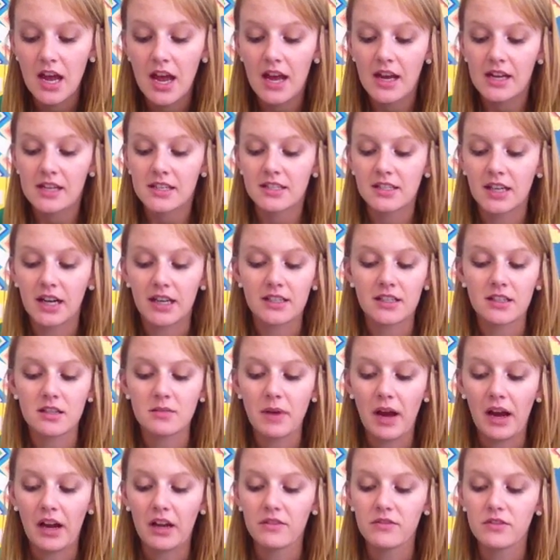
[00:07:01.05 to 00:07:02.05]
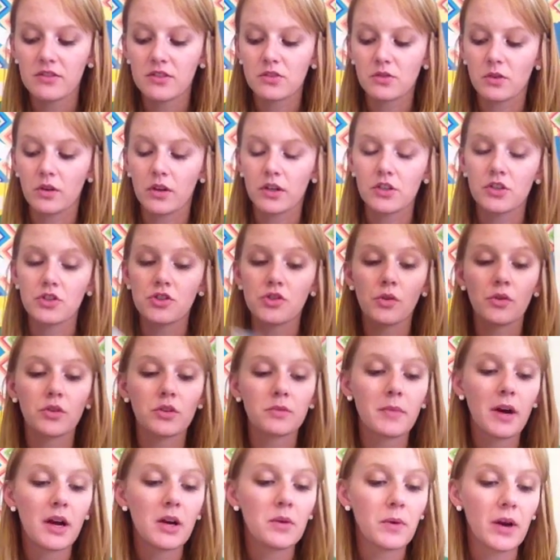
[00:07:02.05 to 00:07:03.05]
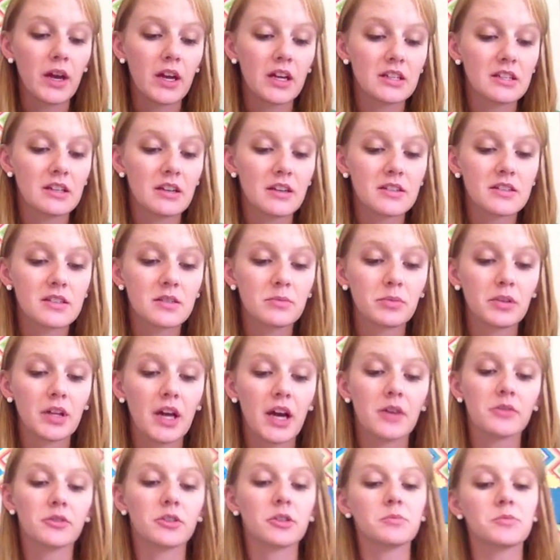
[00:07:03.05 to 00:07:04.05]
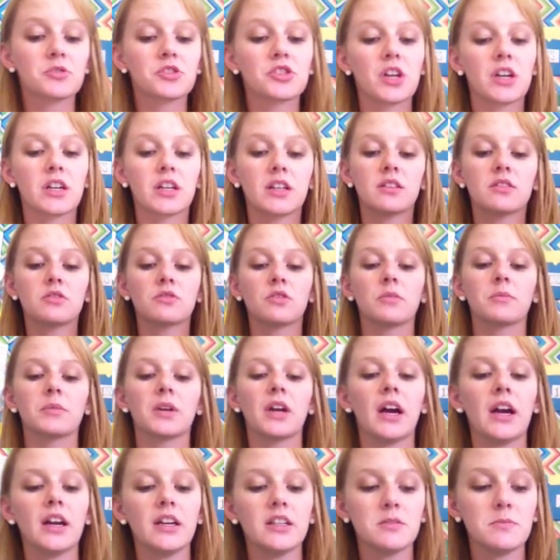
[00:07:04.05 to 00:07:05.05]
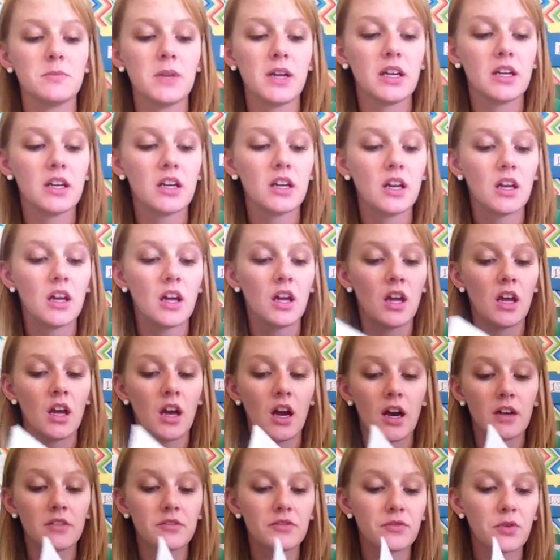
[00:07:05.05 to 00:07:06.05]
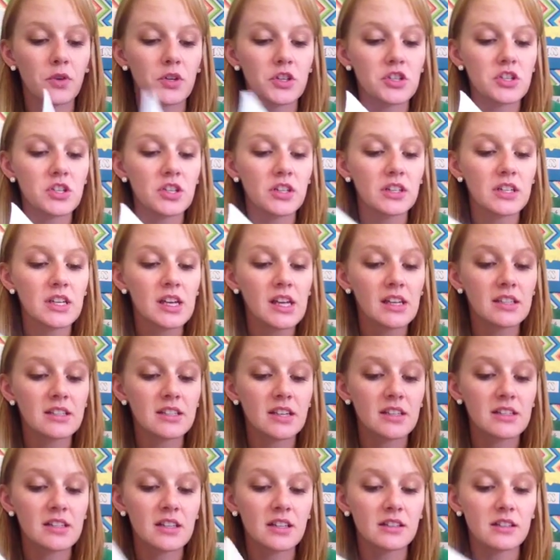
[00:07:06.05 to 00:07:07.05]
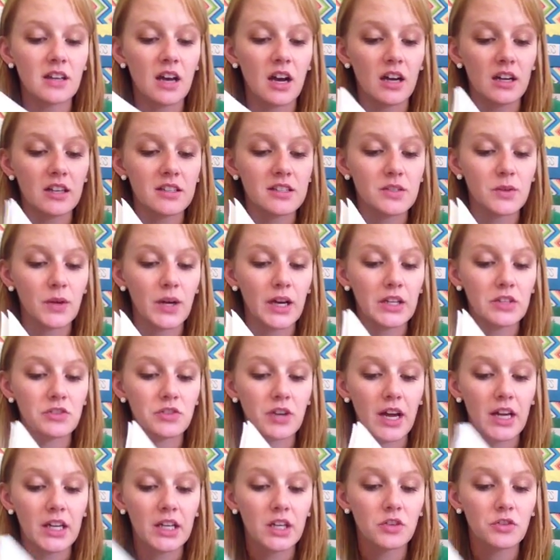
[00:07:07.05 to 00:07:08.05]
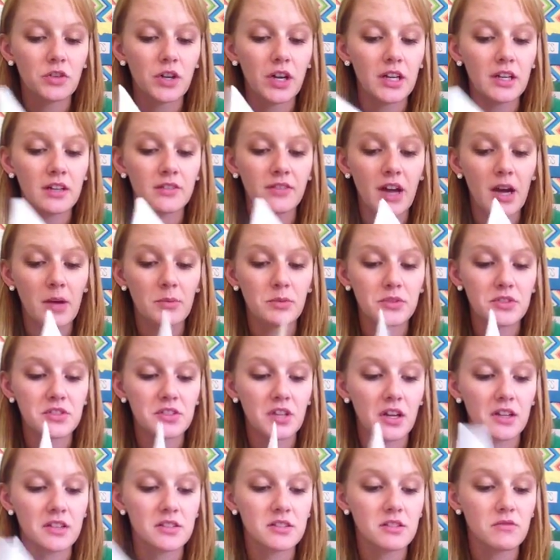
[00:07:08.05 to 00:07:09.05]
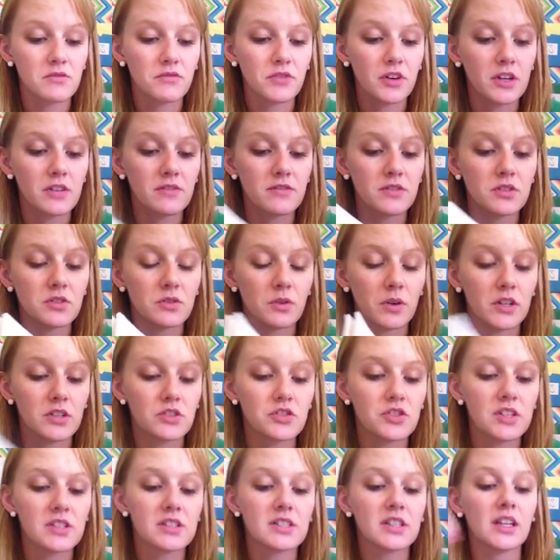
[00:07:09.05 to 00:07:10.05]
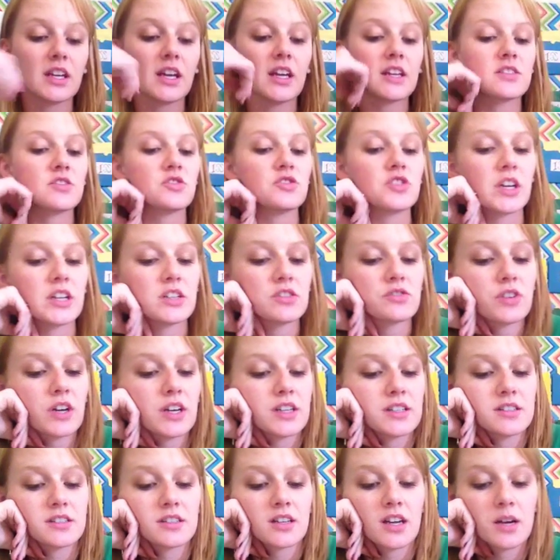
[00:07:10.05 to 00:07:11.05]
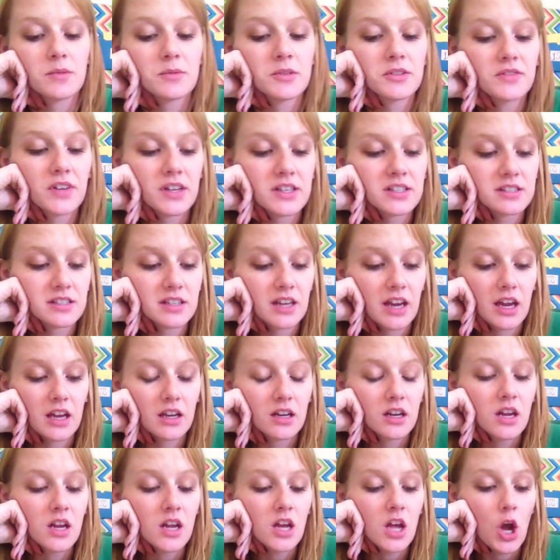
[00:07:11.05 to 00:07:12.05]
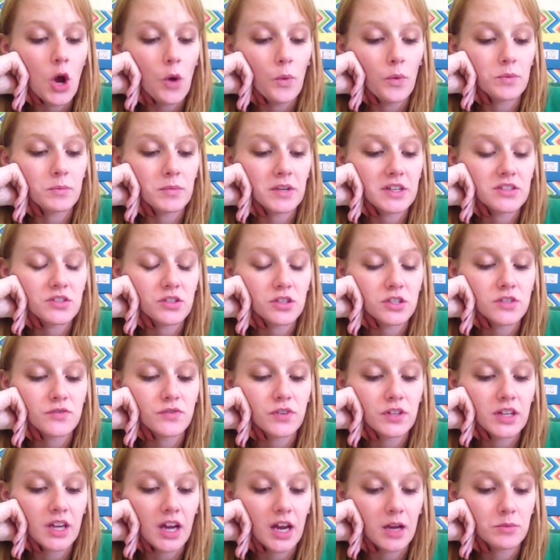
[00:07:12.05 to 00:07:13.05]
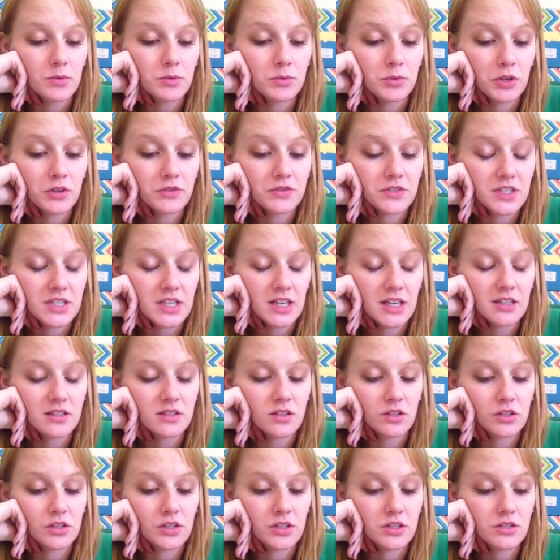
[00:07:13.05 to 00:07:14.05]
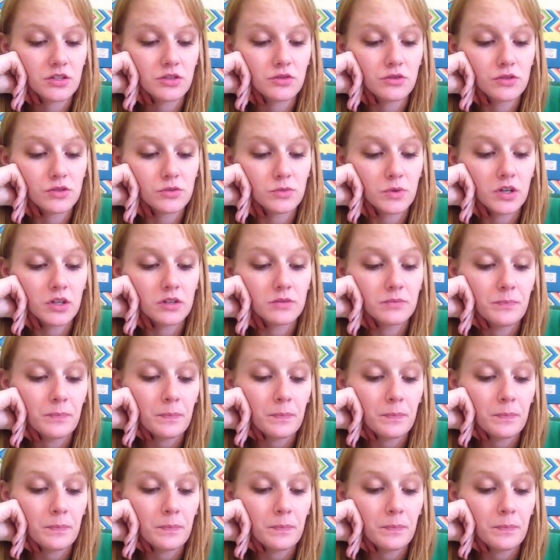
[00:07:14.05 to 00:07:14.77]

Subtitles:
stacked at the back of the store and shoulder my way into the supply room, shutting the door behind me. Unfortunately, it doesn't lock, so I drag a crate of applesauce in front of the door just in case Jed tries to come investigate when my search for the ibuprofen takes longer than usual.